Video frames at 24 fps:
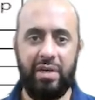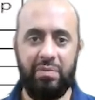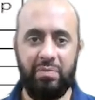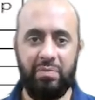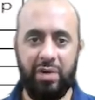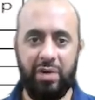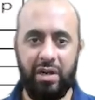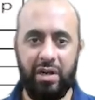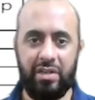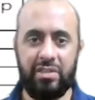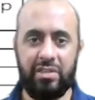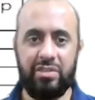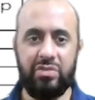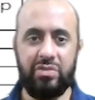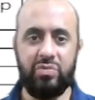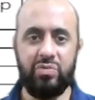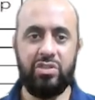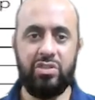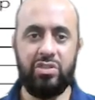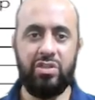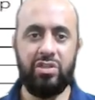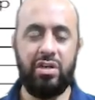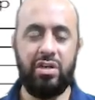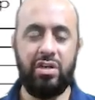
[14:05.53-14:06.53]
marks
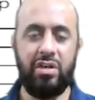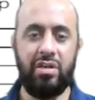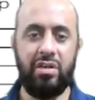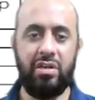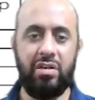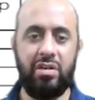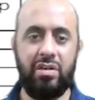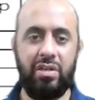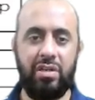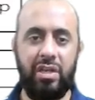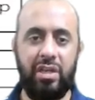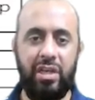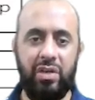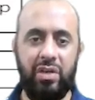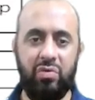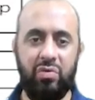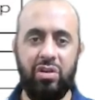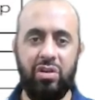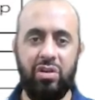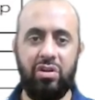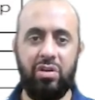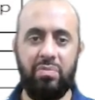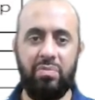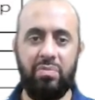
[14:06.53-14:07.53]
which are
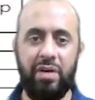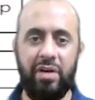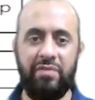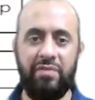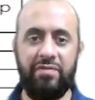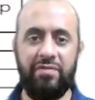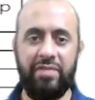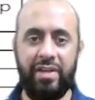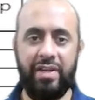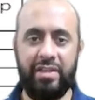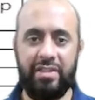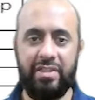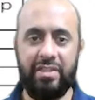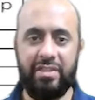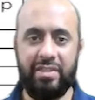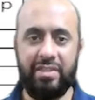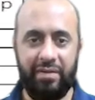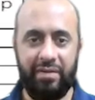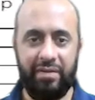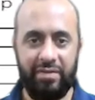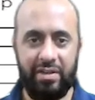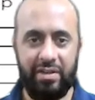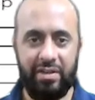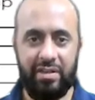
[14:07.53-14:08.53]
equal or above
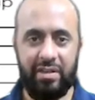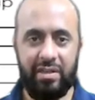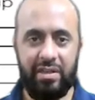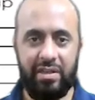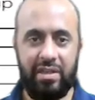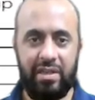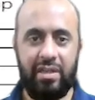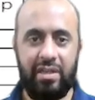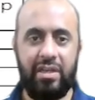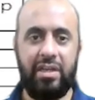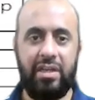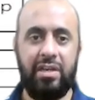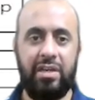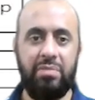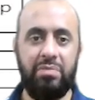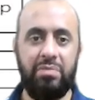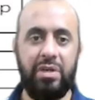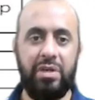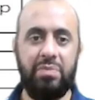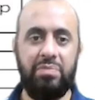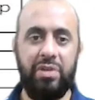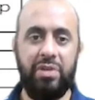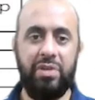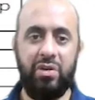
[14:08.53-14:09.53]
87
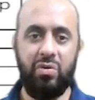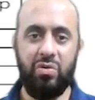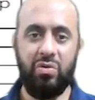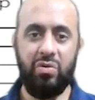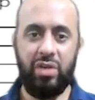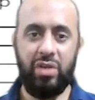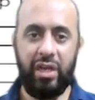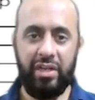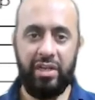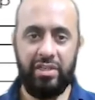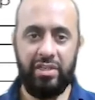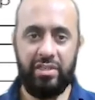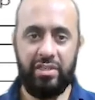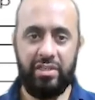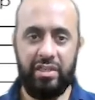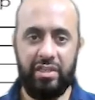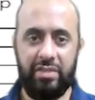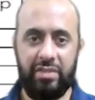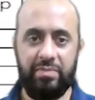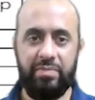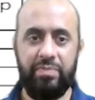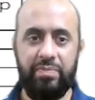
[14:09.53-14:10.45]
but below 90